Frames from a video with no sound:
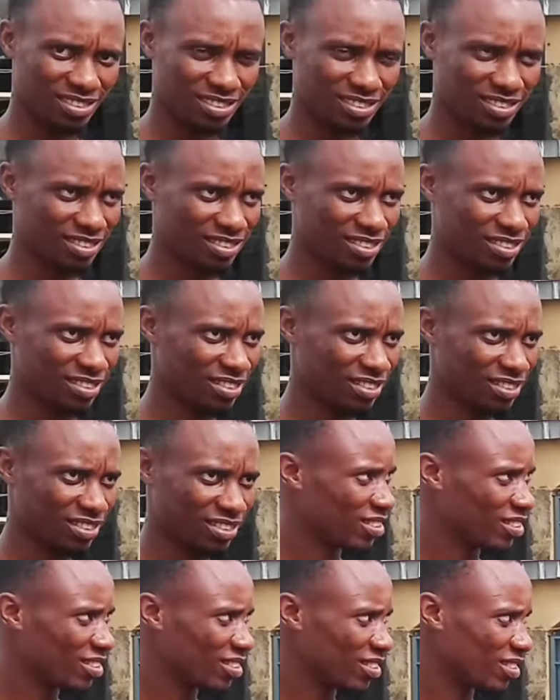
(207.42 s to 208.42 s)

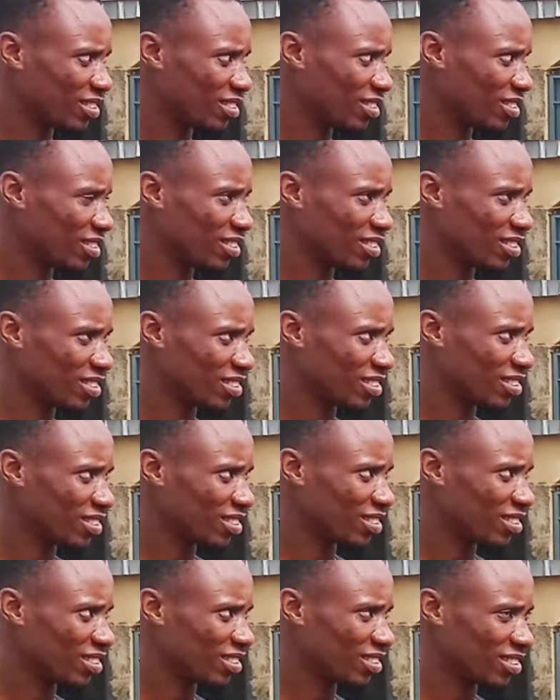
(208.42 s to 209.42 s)

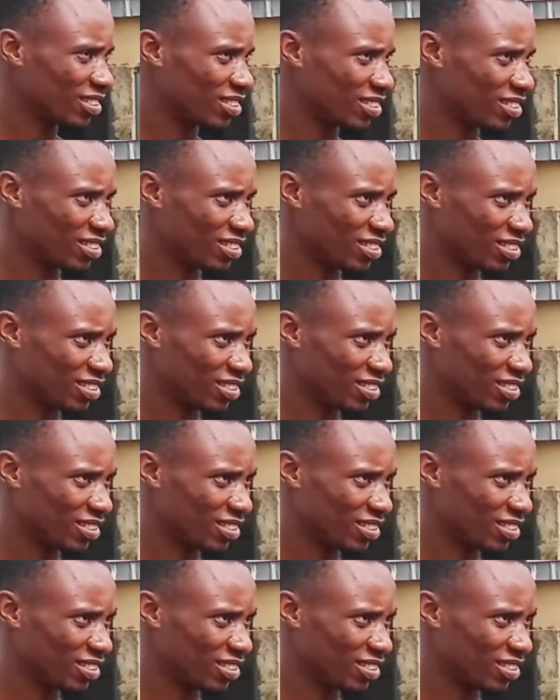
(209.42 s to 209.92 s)
[no speech]